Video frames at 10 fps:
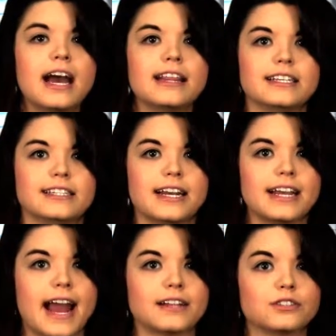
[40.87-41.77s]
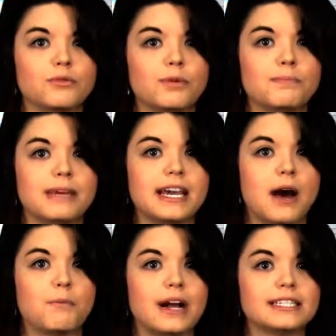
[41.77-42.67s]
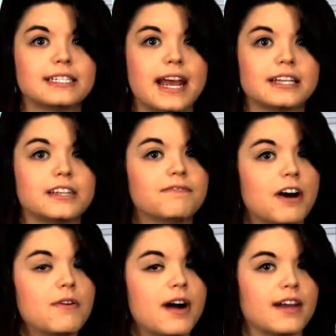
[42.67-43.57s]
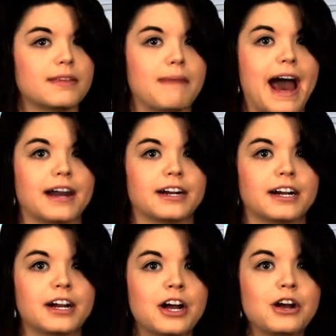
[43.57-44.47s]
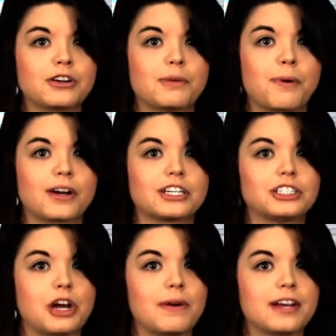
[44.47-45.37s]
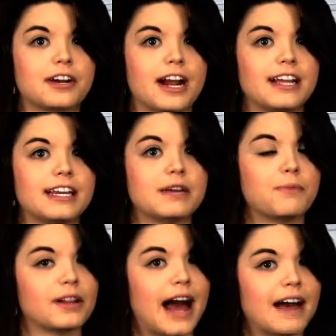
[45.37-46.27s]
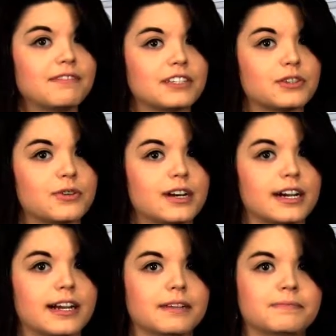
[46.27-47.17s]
The City Council will meet on Wednesday to vote on the matter. Reporter Joey Craney will have the story.